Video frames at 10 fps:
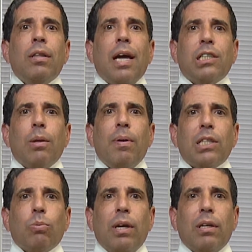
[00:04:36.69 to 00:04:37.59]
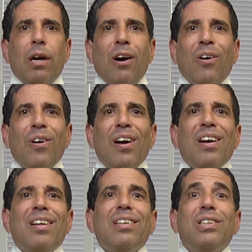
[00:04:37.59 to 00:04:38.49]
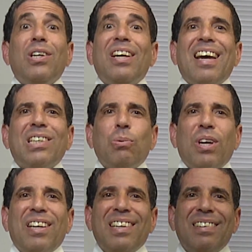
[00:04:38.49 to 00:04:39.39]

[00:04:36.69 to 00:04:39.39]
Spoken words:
that's the best way to go. See you next week.